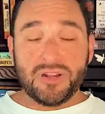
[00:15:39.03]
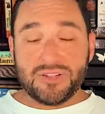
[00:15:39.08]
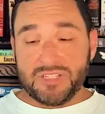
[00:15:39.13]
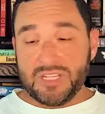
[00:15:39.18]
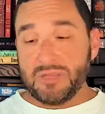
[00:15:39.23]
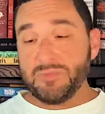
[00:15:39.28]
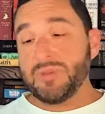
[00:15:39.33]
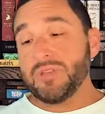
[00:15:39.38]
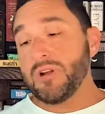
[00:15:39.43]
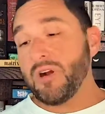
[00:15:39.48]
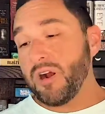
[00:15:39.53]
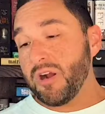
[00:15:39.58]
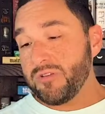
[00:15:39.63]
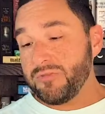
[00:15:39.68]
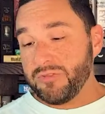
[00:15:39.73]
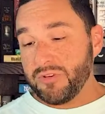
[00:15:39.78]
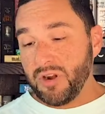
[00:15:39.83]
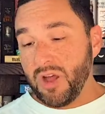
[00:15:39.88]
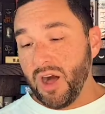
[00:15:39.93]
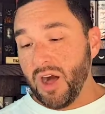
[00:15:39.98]
TBR
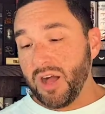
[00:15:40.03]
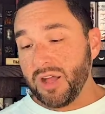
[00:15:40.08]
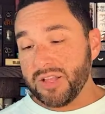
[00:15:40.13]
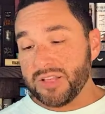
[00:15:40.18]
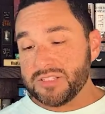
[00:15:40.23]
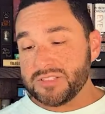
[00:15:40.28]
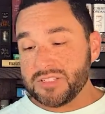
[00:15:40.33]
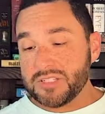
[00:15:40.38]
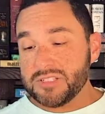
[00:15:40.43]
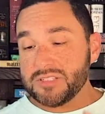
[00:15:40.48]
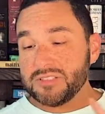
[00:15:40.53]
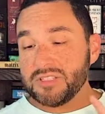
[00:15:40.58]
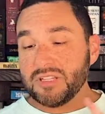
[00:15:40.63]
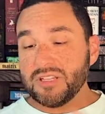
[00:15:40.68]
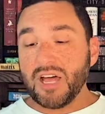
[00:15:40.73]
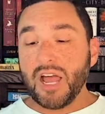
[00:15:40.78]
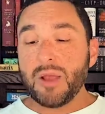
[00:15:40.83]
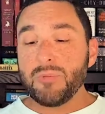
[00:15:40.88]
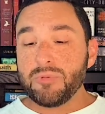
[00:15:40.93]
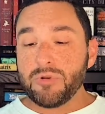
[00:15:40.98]
for August is The
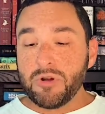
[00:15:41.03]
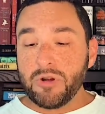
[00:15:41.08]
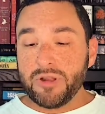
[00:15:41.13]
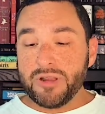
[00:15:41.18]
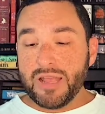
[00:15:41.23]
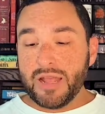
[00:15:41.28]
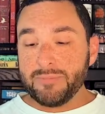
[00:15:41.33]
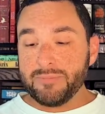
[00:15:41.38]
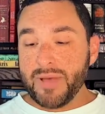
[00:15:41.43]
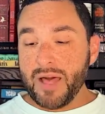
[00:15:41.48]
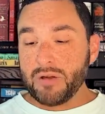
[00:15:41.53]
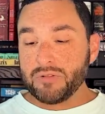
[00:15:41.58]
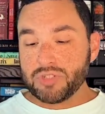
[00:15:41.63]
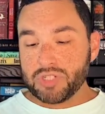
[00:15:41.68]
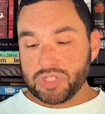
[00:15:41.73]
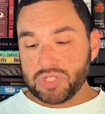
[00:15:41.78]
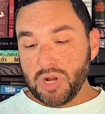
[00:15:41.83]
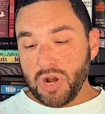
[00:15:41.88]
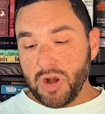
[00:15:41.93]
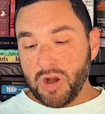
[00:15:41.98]
Library at Mount
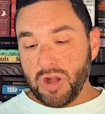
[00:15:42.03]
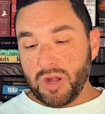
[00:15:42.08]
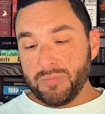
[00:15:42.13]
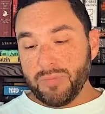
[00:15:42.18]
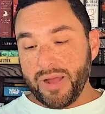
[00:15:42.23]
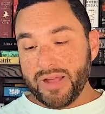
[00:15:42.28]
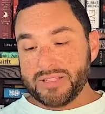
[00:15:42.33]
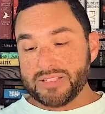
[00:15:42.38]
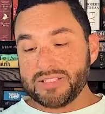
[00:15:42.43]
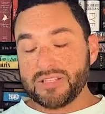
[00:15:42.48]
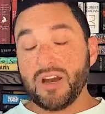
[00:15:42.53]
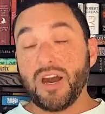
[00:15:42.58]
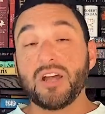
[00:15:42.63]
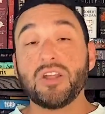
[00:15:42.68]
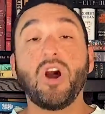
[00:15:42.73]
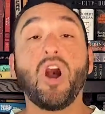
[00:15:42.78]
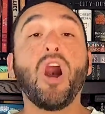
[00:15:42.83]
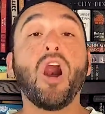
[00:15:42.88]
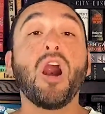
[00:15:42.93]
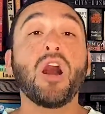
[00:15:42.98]
Char by Scott
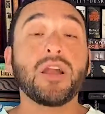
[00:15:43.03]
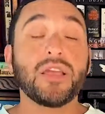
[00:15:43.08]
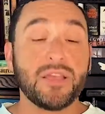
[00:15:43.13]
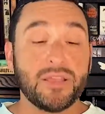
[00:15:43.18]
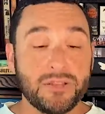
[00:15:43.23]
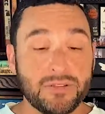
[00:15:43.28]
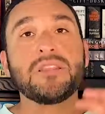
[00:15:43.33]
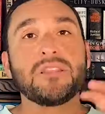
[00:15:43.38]
Hawken.